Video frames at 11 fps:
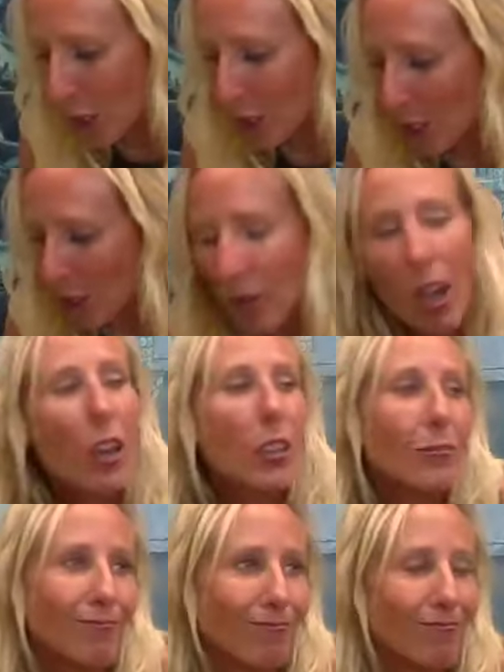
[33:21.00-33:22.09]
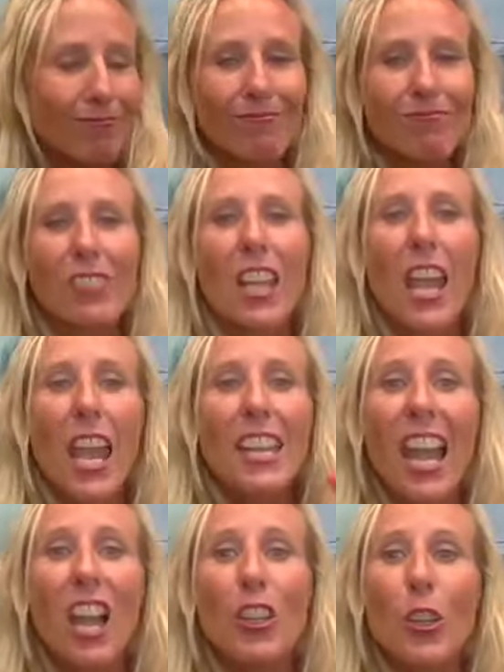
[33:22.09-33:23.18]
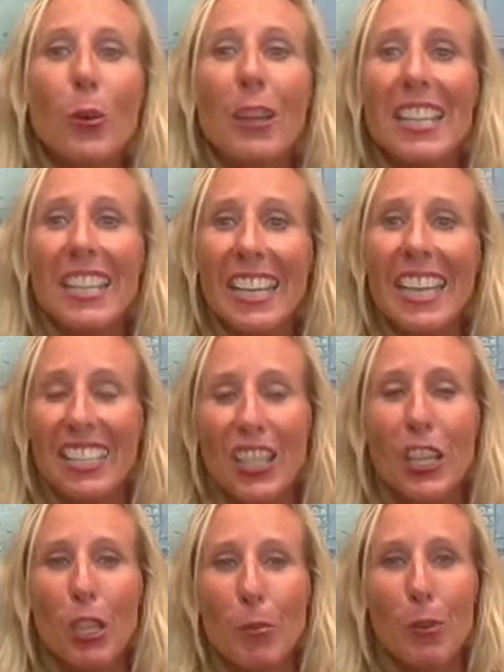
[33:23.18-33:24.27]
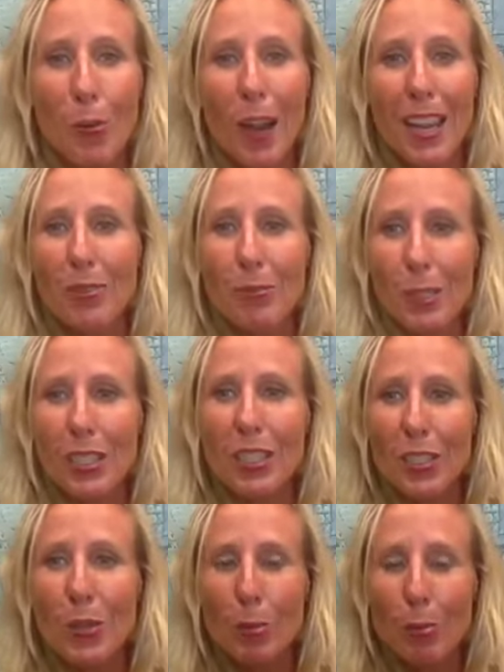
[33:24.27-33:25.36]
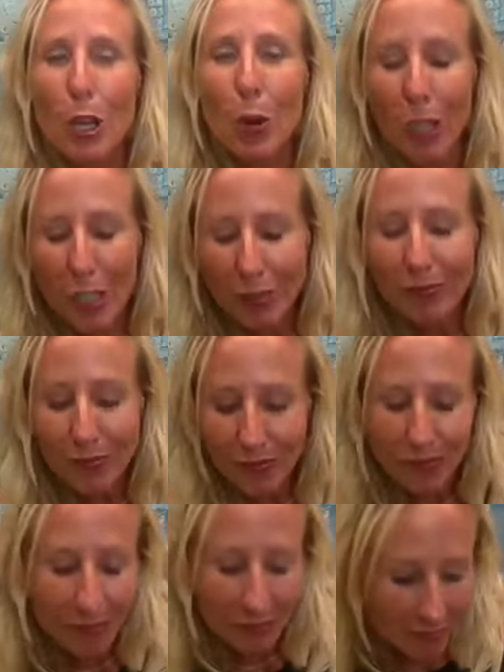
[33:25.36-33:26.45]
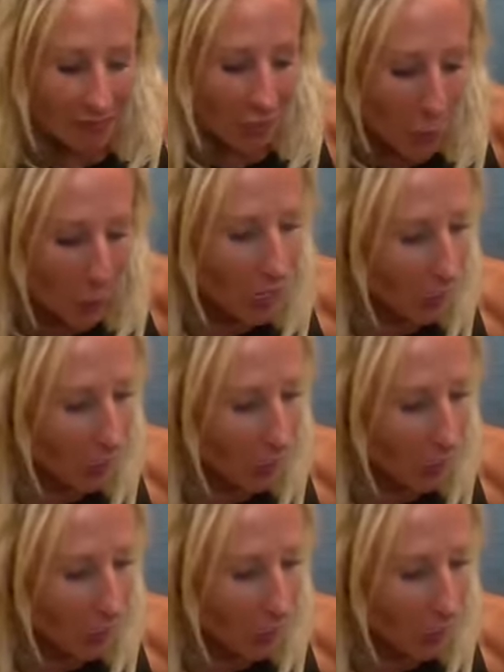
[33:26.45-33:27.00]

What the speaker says: go. Now you really can't hear me, right? Because of the blower? Okay.